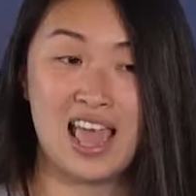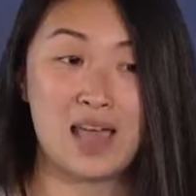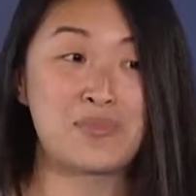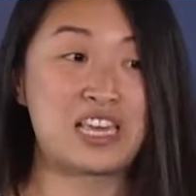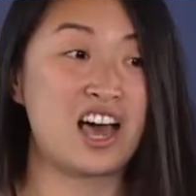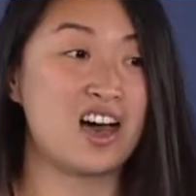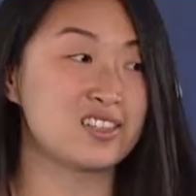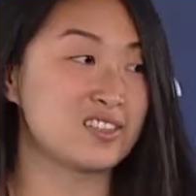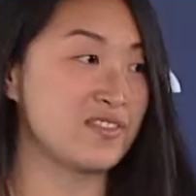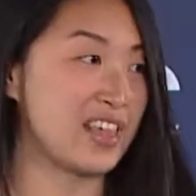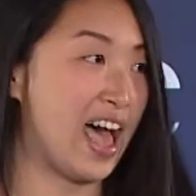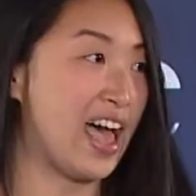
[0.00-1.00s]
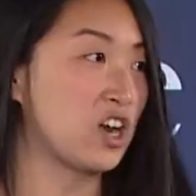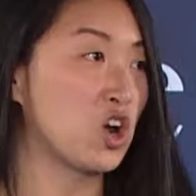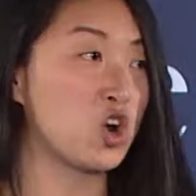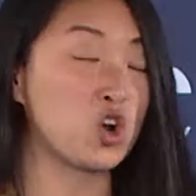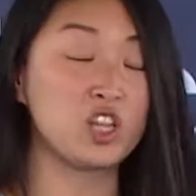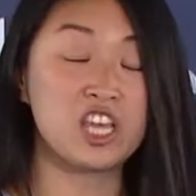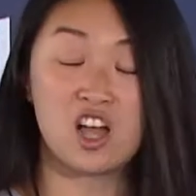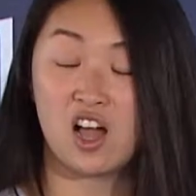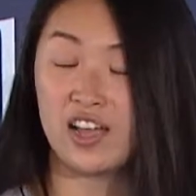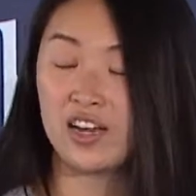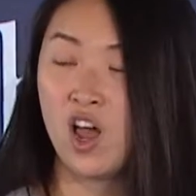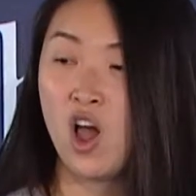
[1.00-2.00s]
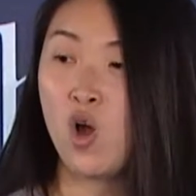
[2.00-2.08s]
And because of that, early on,